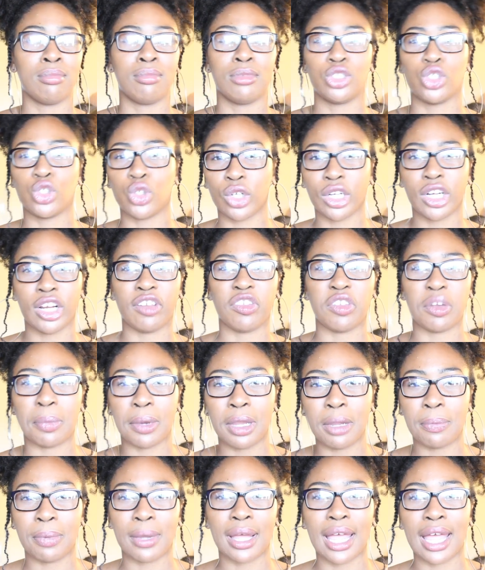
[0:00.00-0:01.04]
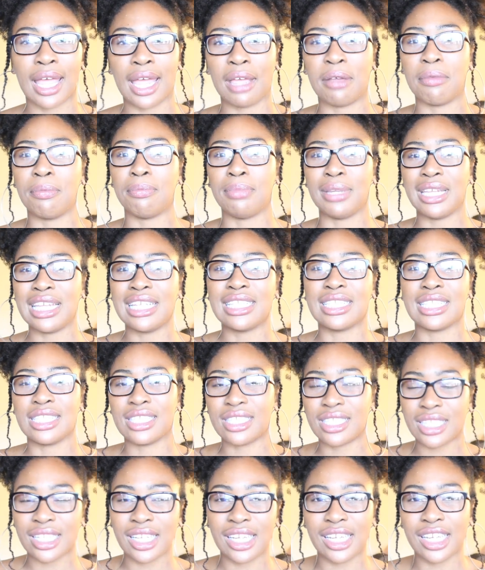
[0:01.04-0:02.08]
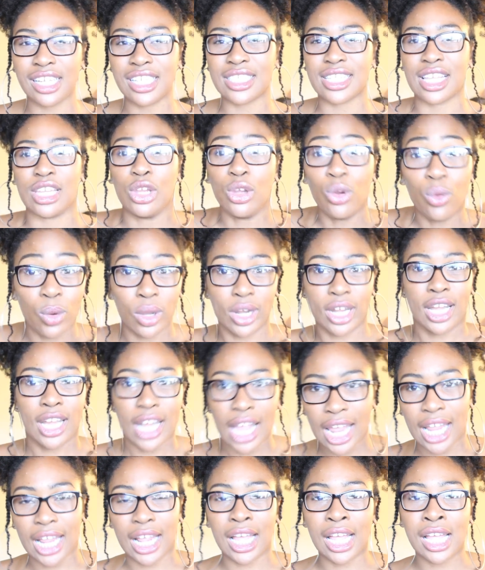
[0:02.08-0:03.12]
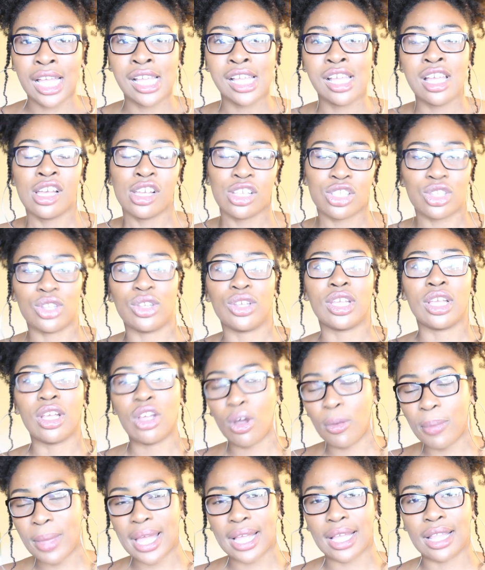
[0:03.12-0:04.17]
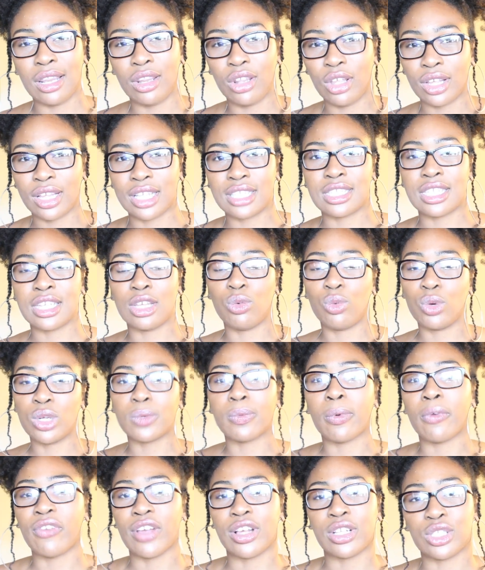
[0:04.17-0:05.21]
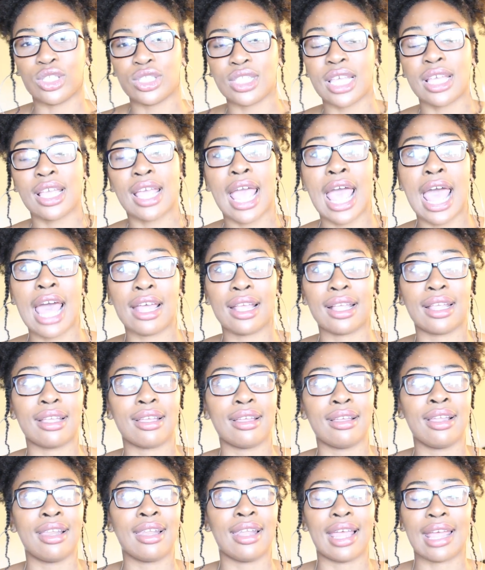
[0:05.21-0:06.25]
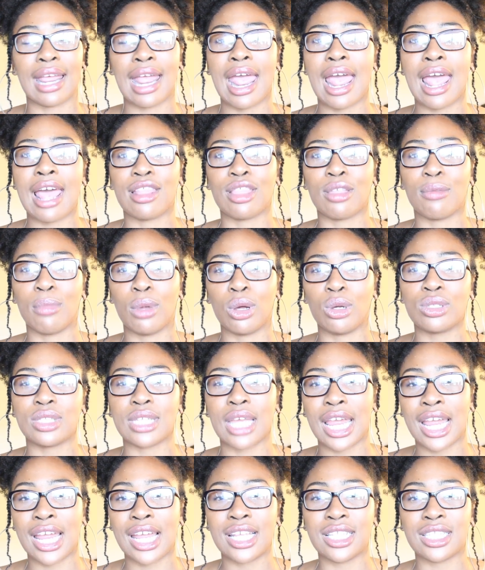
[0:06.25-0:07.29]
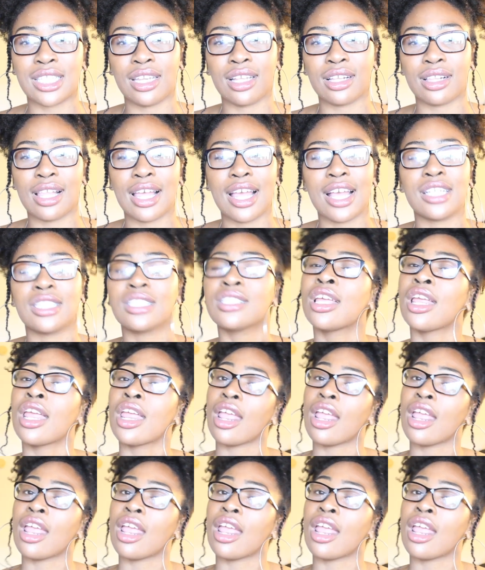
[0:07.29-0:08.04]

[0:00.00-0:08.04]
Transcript: majority of the people had B's and C's and you want an A. So you can go back and look and see which professors had like had the most A's in the class.